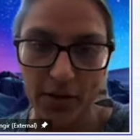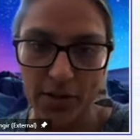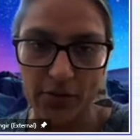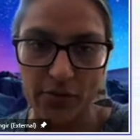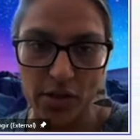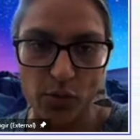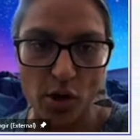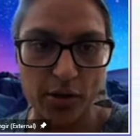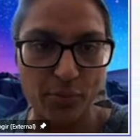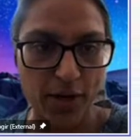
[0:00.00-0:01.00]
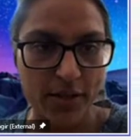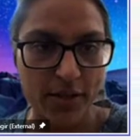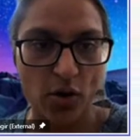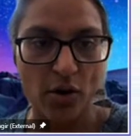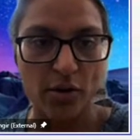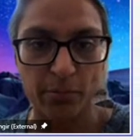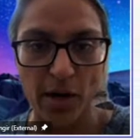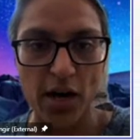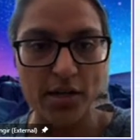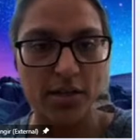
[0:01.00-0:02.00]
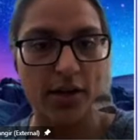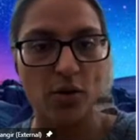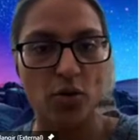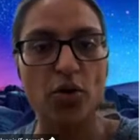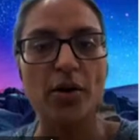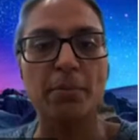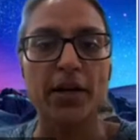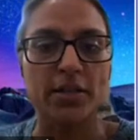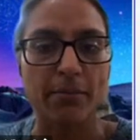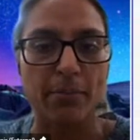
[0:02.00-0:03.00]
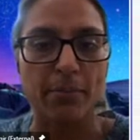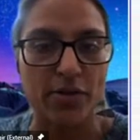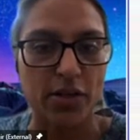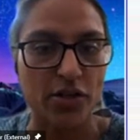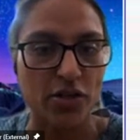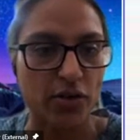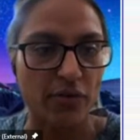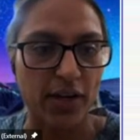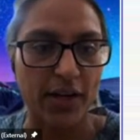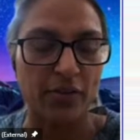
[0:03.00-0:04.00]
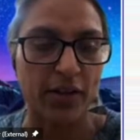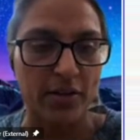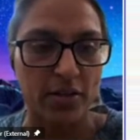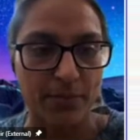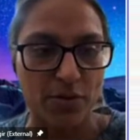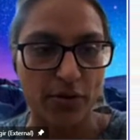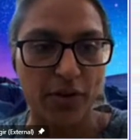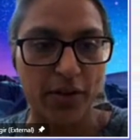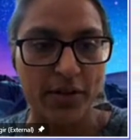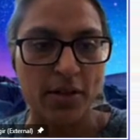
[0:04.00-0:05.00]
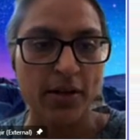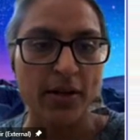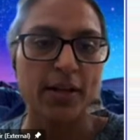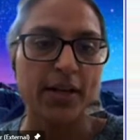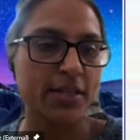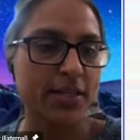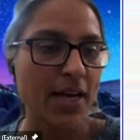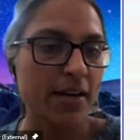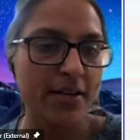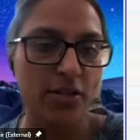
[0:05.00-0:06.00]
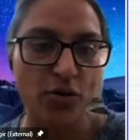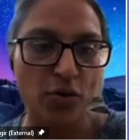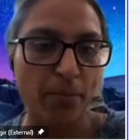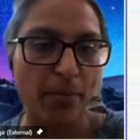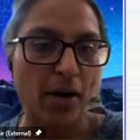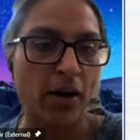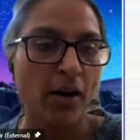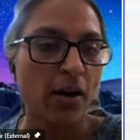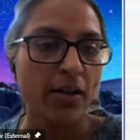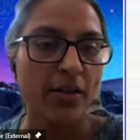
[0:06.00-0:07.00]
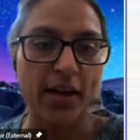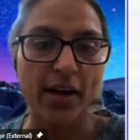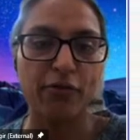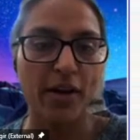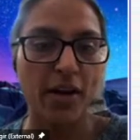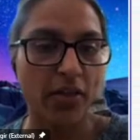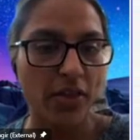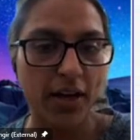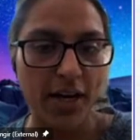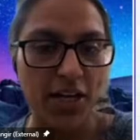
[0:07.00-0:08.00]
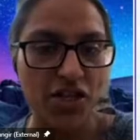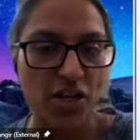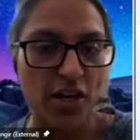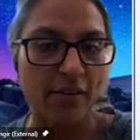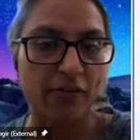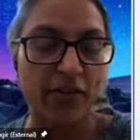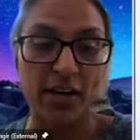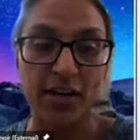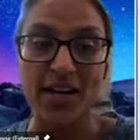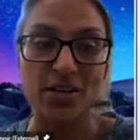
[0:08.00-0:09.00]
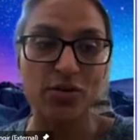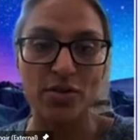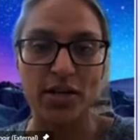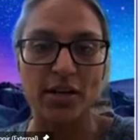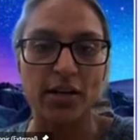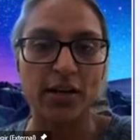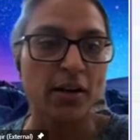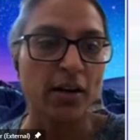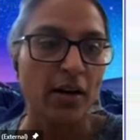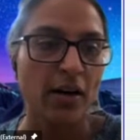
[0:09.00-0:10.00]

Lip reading: dioxide rich water present on Mars. There could be some past images of life in the subsurface. In Enceladus, Europa, they have very thick ice shell, and we need to study